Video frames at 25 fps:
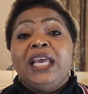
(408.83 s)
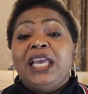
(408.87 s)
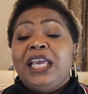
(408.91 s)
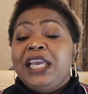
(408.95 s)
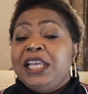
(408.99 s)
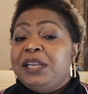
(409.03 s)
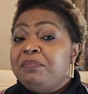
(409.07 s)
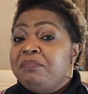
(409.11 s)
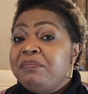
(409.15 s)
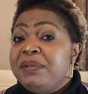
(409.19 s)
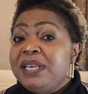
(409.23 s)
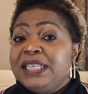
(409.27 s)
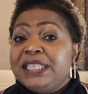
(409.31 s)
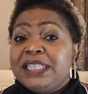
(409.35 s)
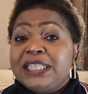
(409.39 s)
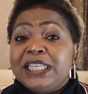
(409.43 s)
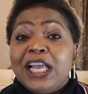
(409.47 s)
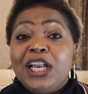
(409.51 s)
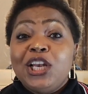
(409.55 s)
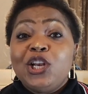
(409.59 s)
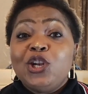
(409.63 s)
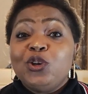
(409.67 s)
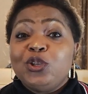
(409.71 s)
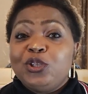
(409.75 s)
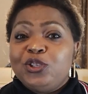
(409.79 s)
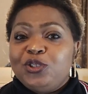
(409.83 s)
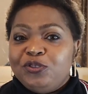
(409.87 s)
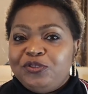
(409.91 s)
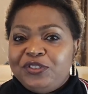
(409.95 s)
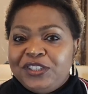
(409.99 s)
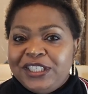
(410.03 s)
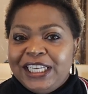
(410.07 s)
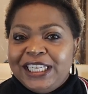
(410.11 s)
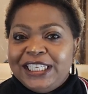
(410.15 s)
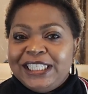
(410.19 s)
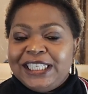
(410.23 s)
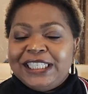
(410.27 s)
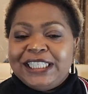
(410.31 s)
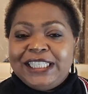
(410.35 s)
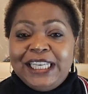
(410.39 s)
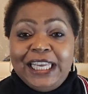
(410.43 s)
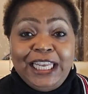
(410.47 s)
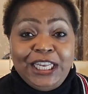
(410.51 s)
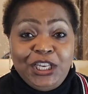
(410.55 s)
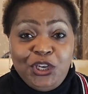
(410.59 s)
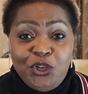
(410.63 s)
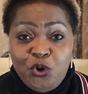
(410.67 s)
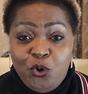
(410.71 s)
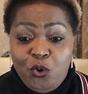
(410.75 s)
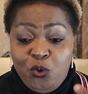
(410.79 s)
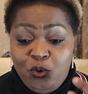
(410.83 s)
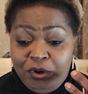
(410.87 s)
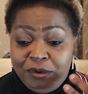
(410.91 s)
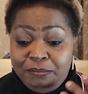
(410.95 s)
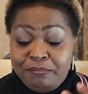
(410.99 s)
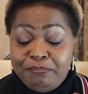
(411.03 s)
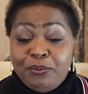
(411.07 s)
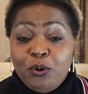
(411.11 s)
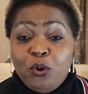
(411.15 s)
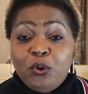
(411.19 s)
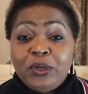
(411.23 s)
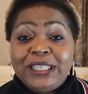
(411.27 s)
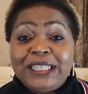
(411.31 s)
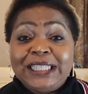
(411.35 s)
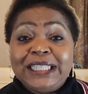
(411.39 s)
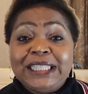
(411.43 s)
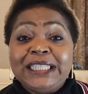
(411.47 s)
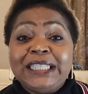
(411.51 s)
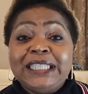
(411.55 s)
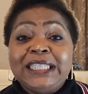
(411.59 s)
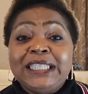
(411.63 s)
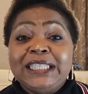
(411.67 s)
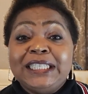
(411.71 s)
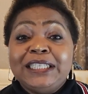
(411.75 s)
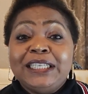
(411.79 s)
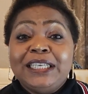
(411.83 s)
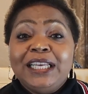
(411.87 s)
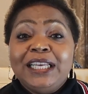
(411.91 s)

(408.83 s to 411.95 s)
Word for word: it means loads of changes in your own body,